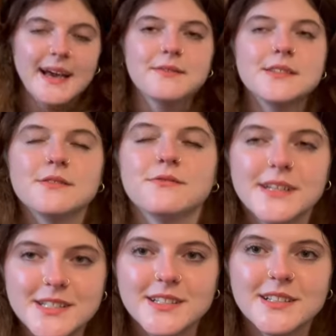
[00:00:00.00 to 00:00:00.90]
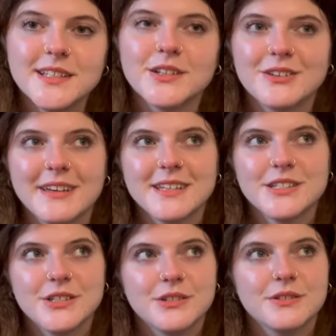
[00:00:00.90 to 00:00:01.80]
was originally going
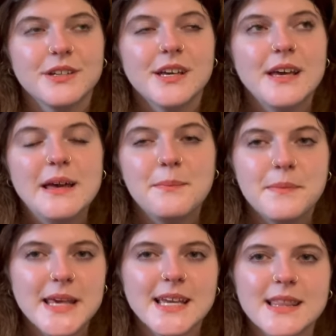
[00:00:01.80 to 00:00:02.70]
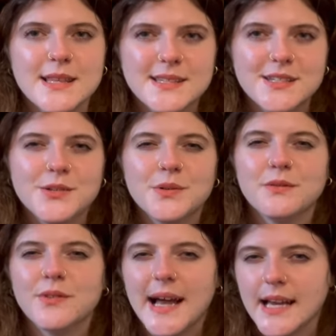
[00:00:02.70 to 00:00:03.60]
to make this into a
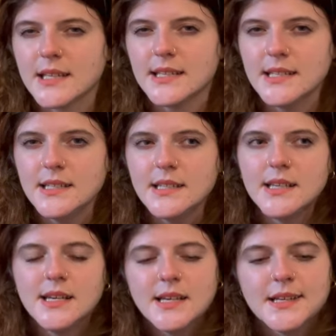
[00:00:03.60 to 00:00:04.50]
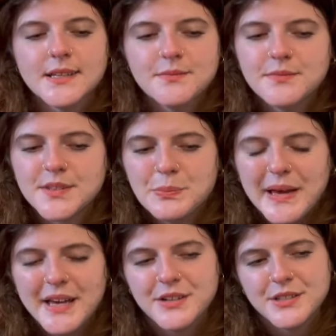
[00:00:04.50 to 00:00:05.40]
raglan. The
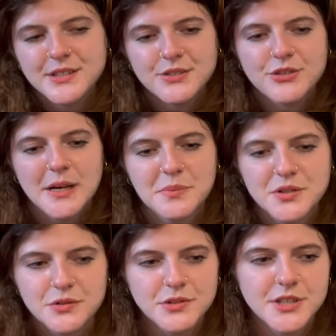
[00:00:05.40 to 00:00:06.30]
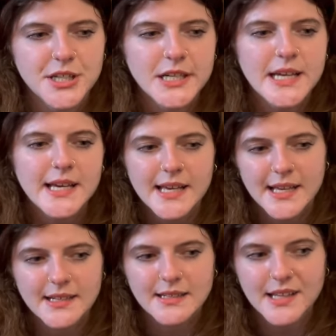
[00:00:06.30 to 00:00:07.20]
pattern is a drop shoulder,
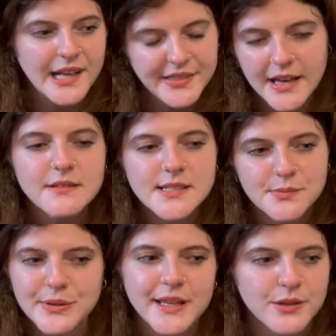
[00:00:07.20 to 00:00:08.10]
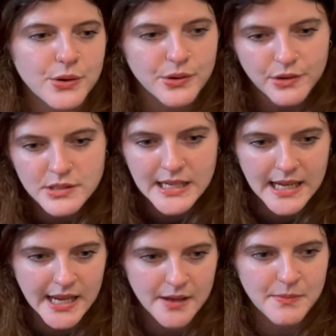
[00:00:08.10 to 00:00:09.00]
and that was the plan the whole
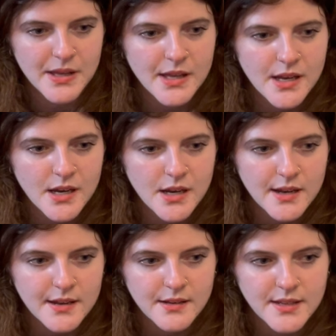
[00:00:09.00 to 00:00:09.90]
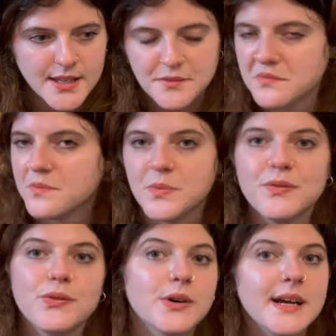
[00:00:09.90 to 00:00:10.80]
time
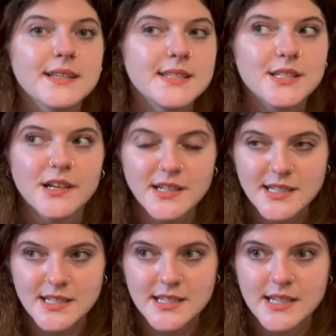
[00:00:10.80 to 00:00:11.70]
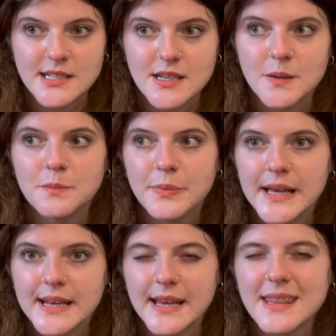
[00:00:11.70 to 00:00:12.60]
before I started it.
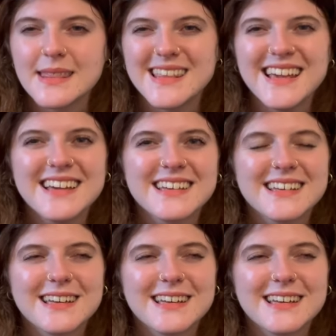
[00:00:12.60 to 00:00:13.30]
But I think